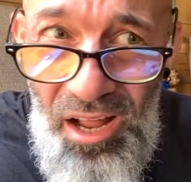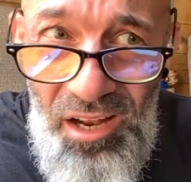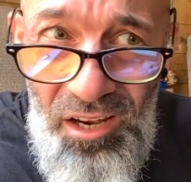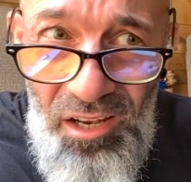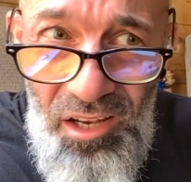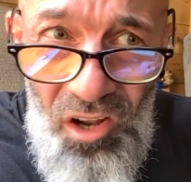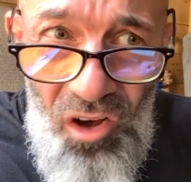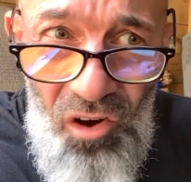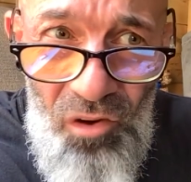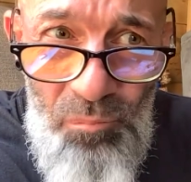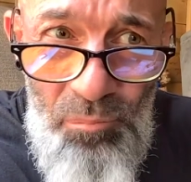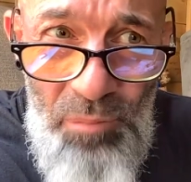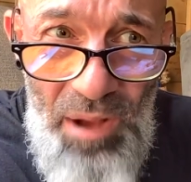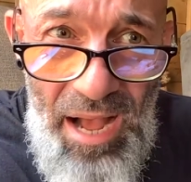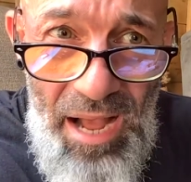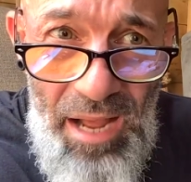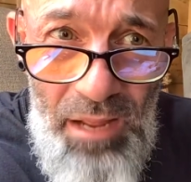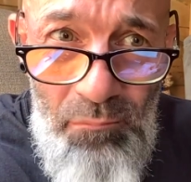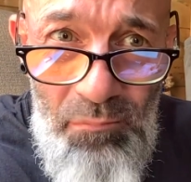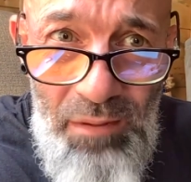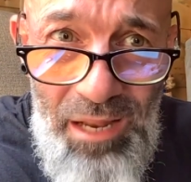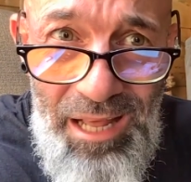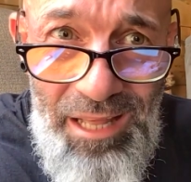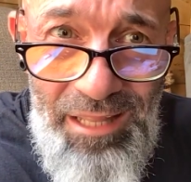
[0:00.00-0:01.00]
a long
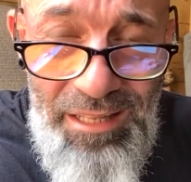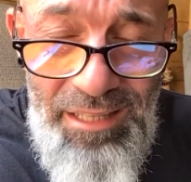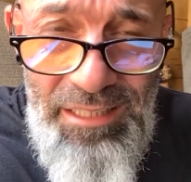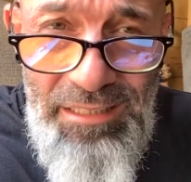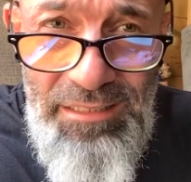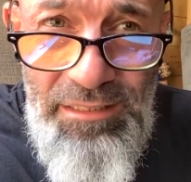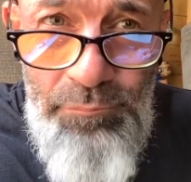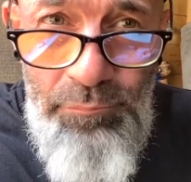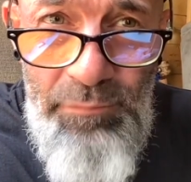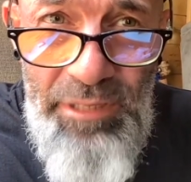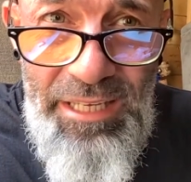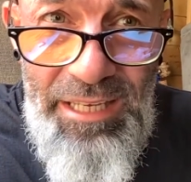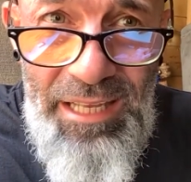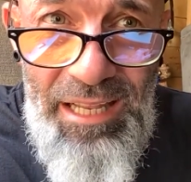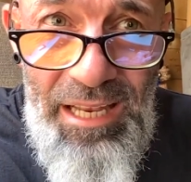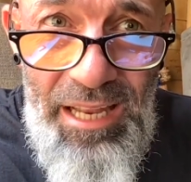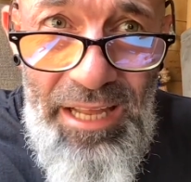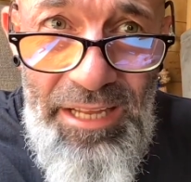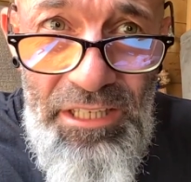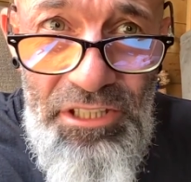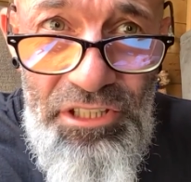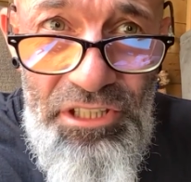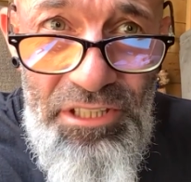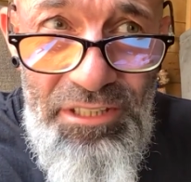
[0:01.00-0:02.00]
pipe like this in my
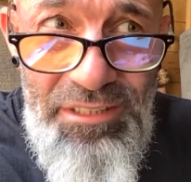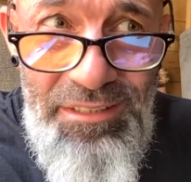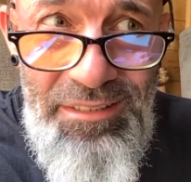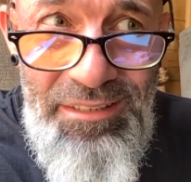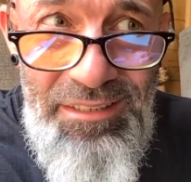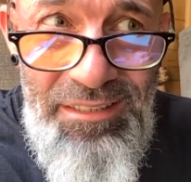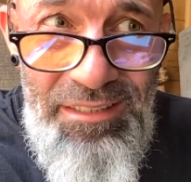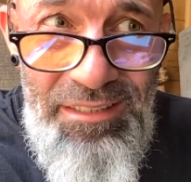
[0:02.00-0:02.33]
collection.